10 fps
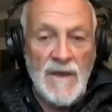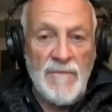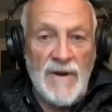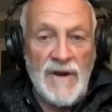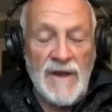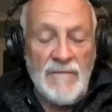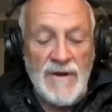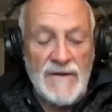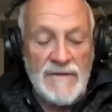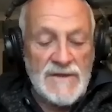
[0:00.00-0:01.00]
Bearing in
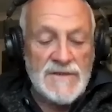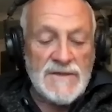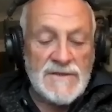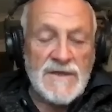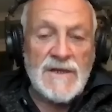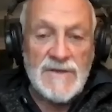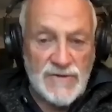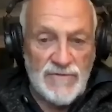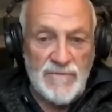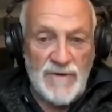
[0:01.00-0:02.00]
mind this is an
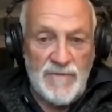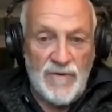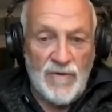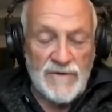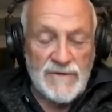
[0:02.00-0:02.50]
interim report,